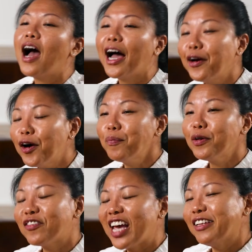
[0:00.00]
I hope
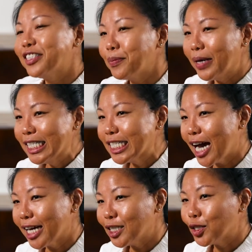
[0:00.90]
you've gained some
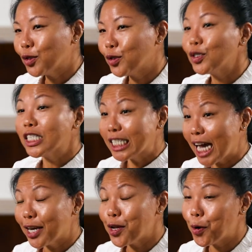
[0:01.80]
insight into
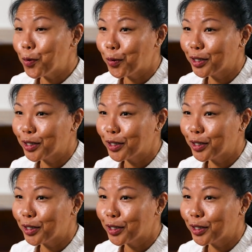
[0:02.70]
designing your own